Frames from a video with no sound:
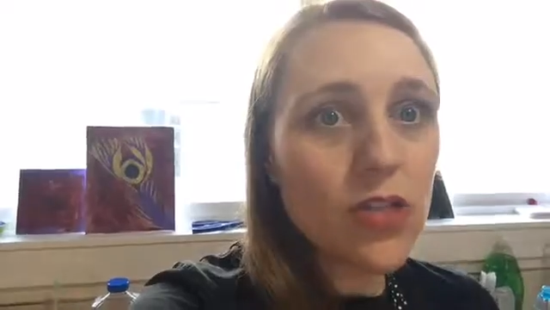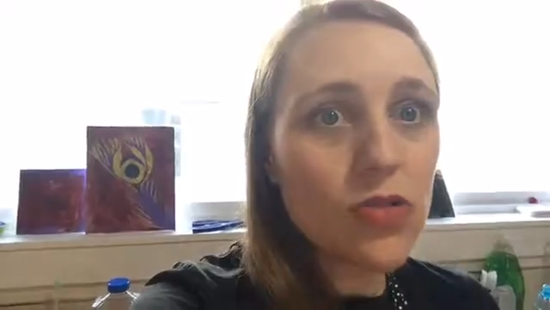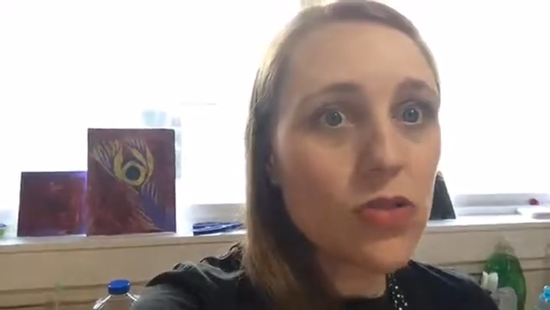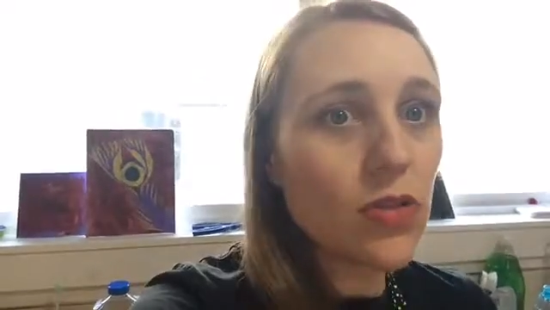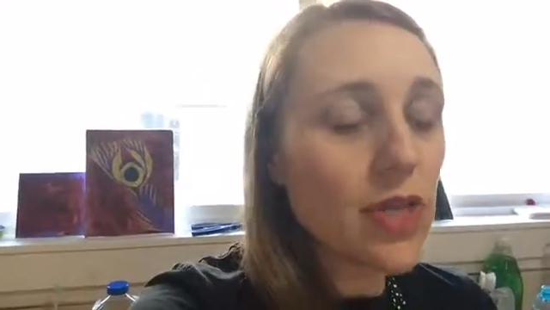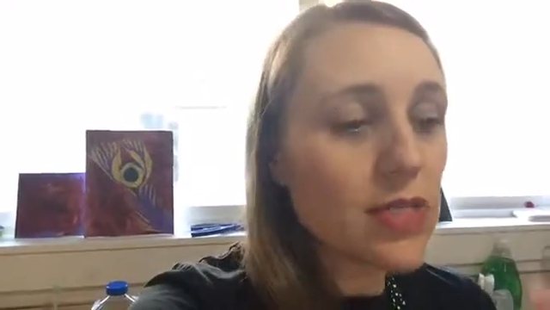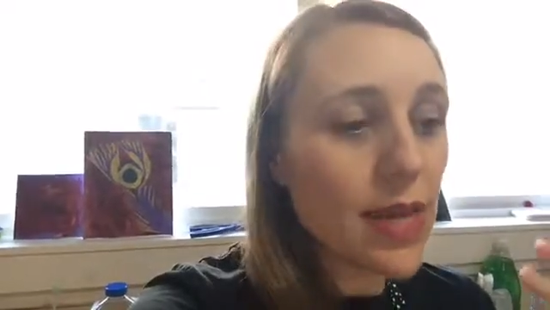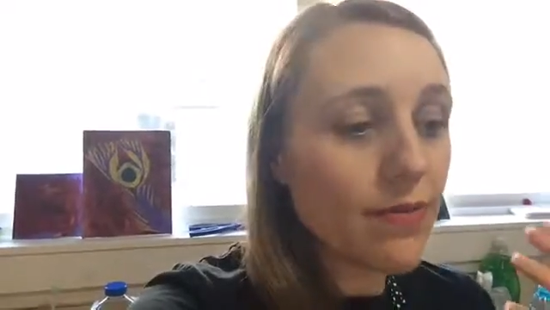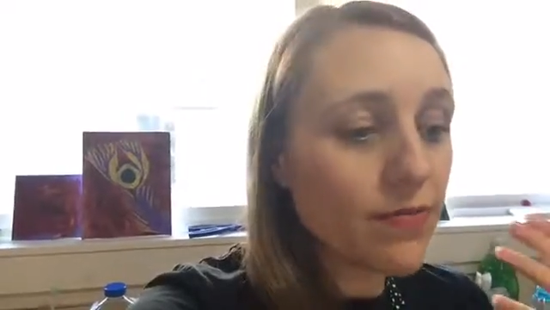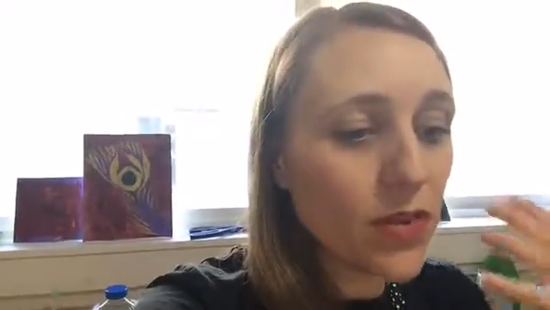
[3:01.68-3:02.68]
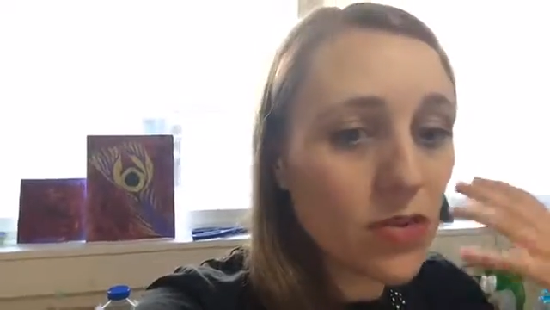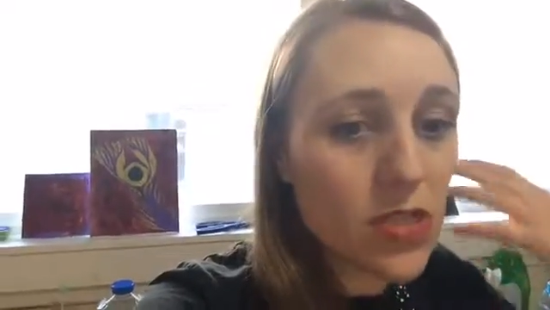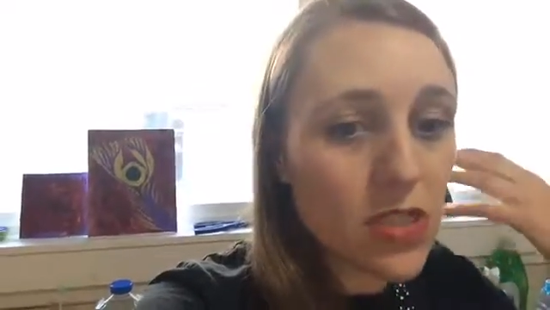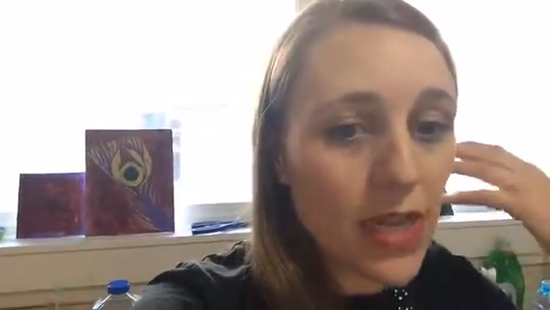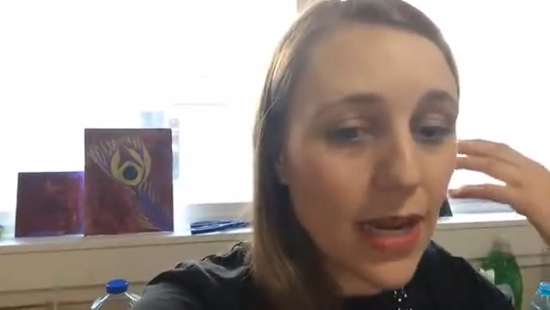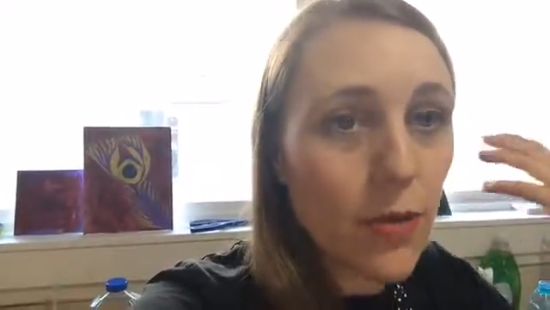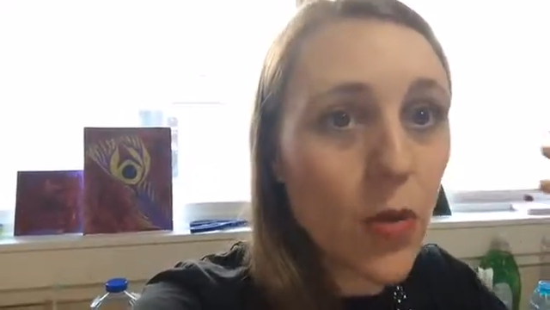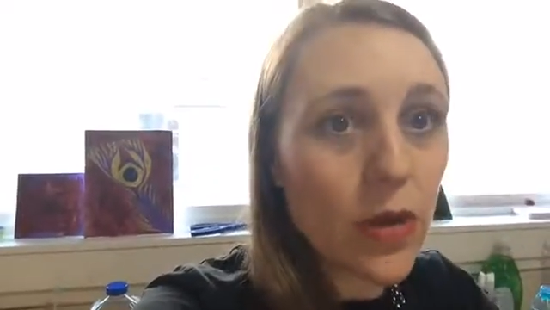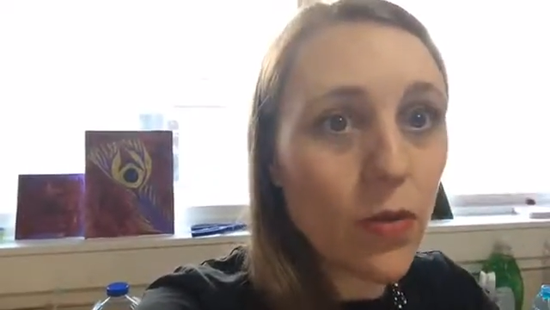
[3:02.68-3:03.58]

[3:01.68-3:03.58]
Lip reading: you do this? I feel just like I'm going